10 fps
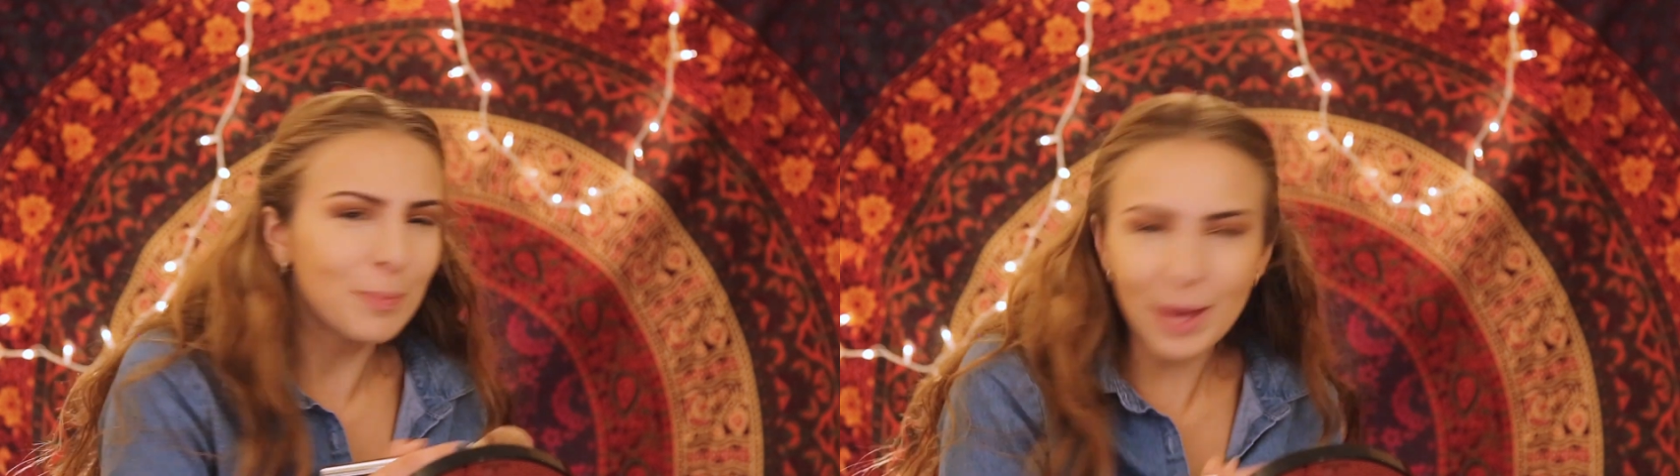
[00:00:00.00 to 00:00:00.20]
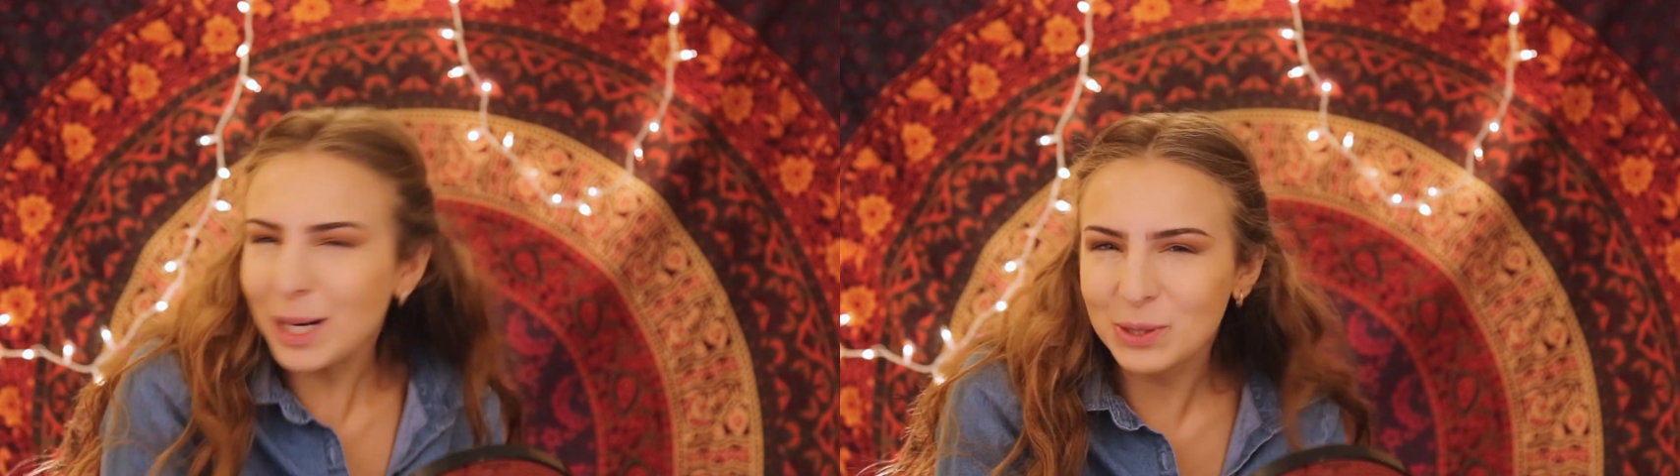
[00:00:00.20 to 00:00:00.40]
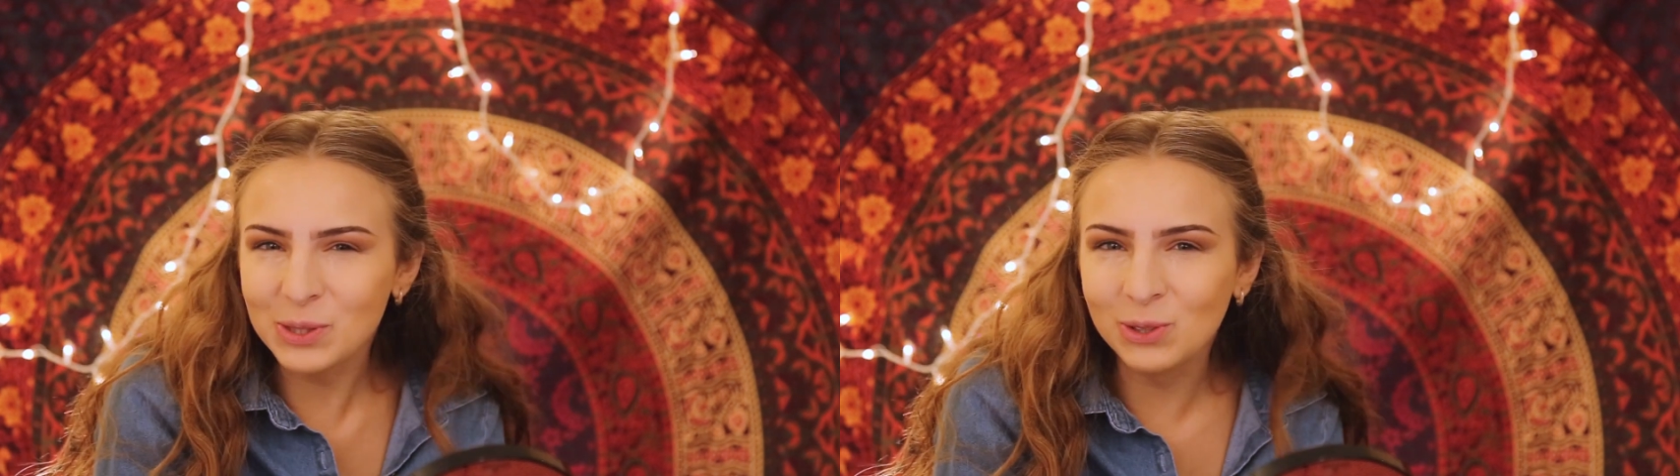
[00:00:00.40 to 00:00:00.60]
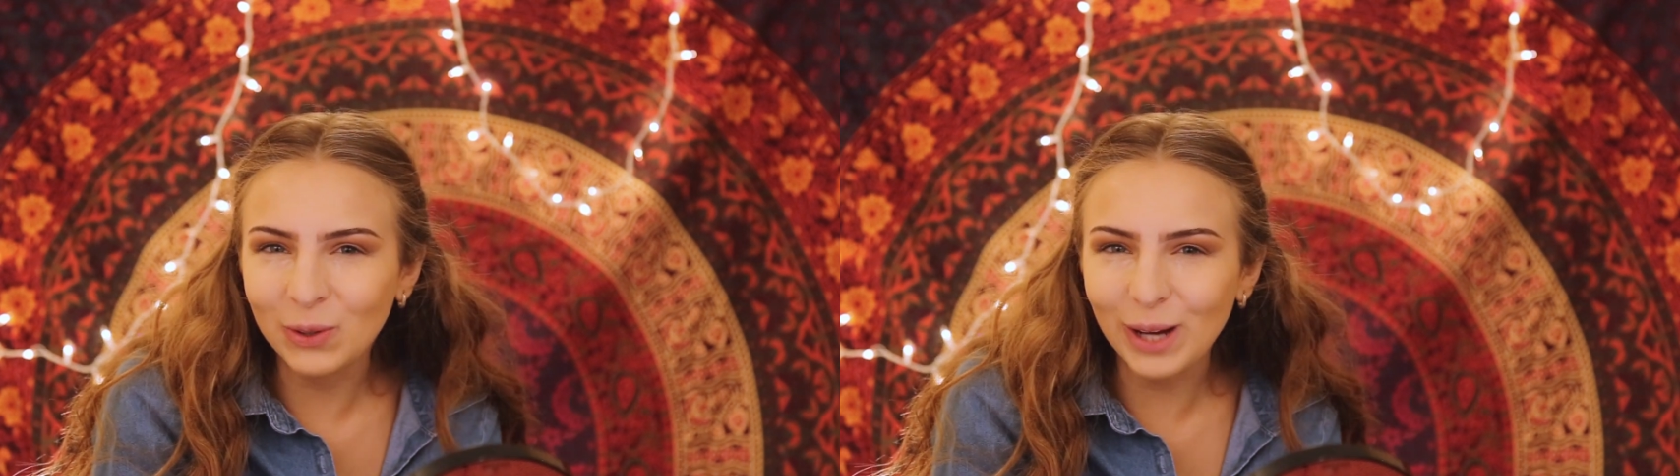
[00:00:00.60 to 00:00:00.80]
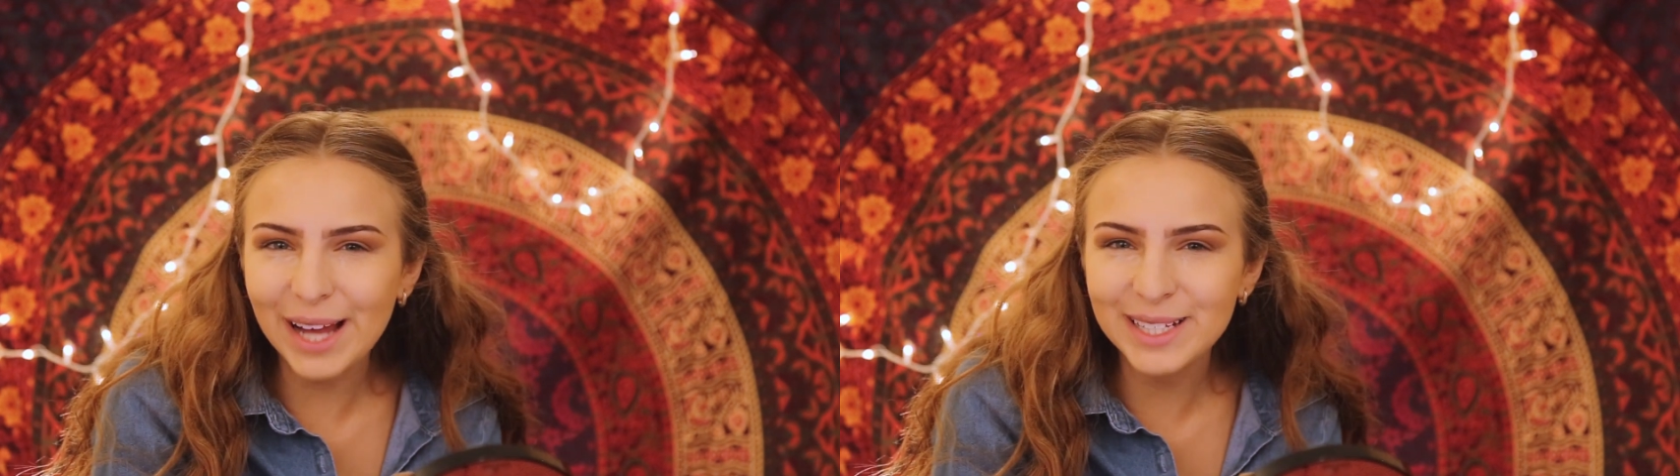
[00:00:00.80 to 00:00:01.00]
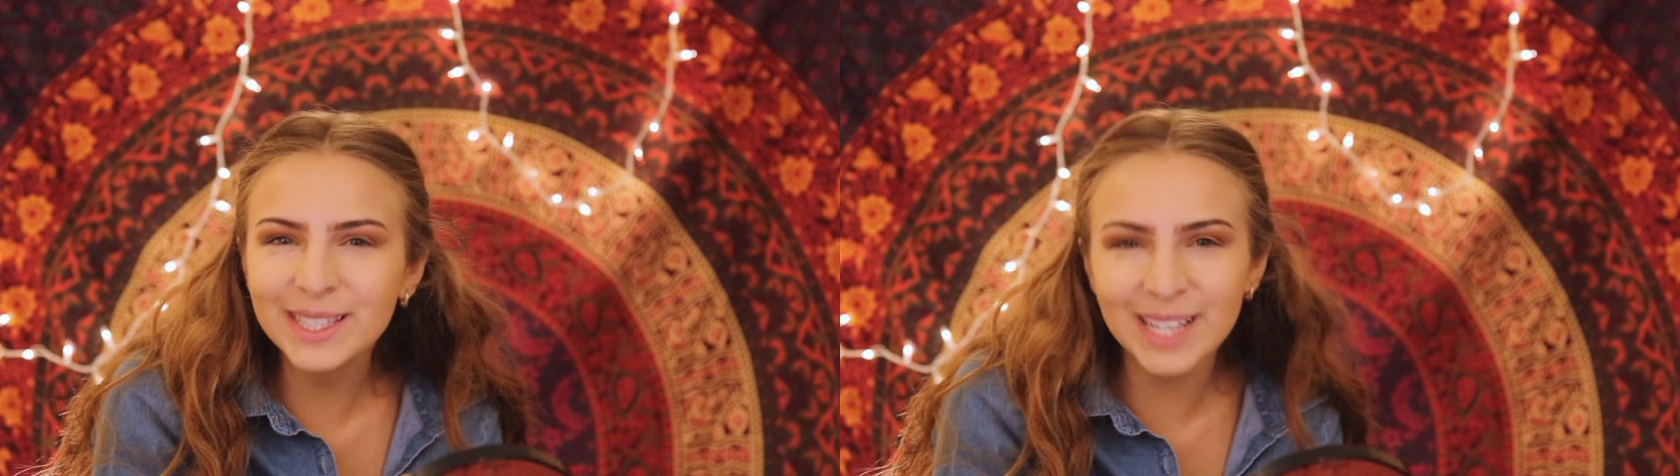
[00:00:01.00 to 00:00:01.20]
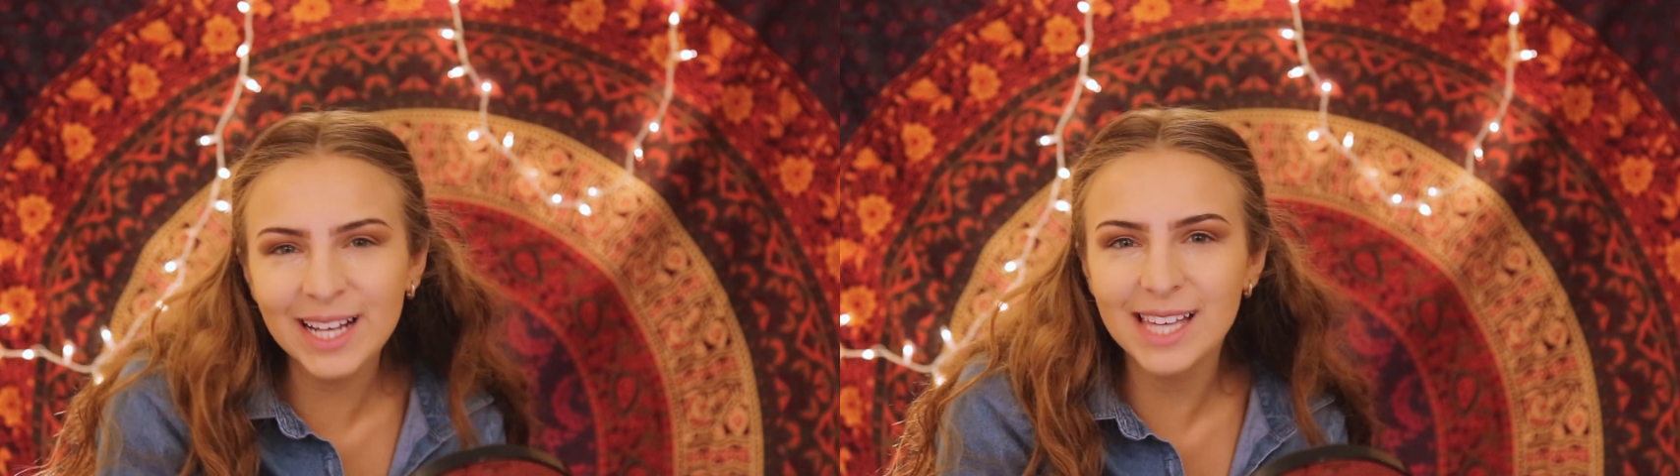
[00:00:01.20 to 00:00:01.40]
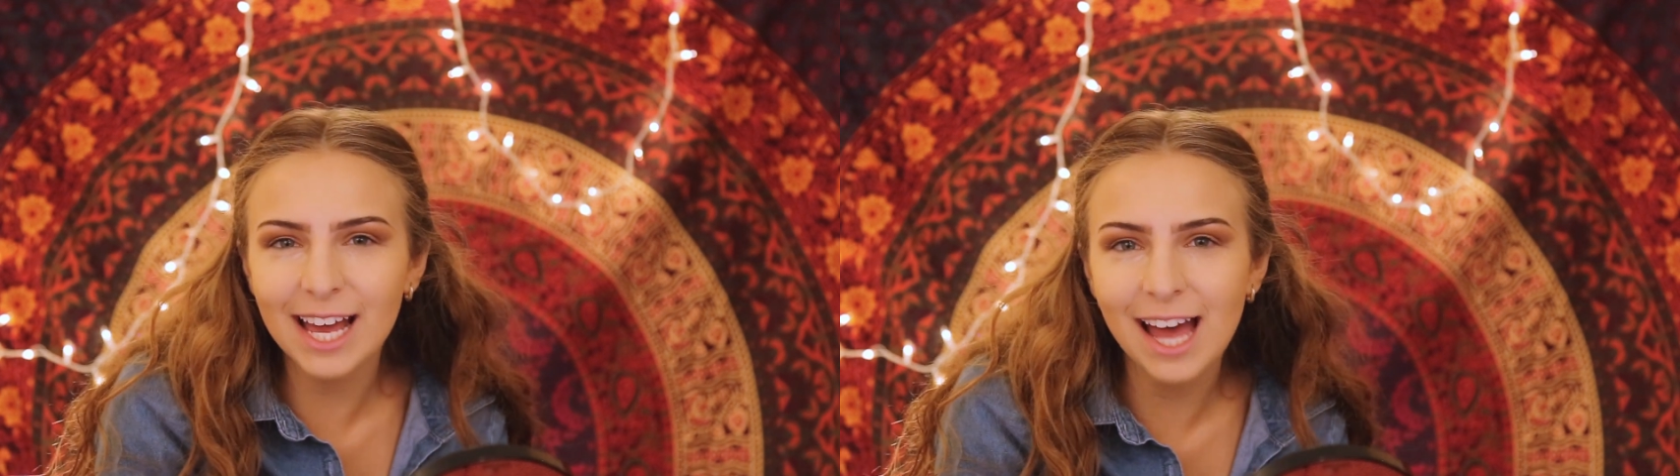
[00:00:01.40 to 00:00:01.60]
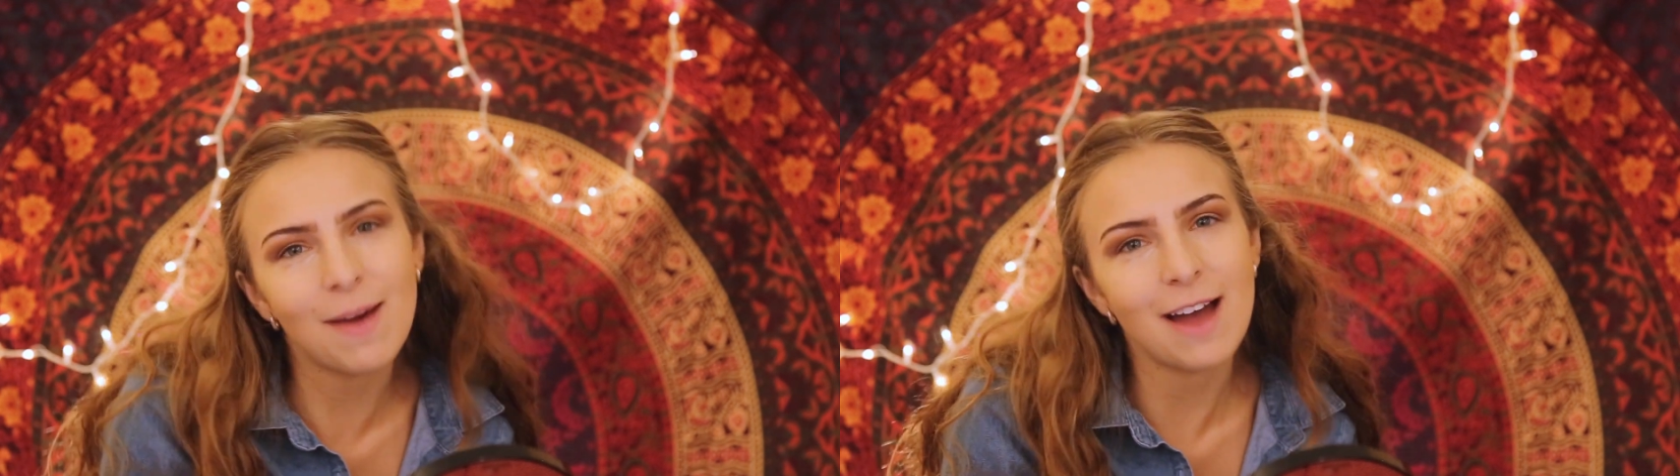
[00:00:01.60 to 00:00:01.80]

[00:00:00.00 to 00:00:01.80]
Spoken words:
middle school at 6 a.m.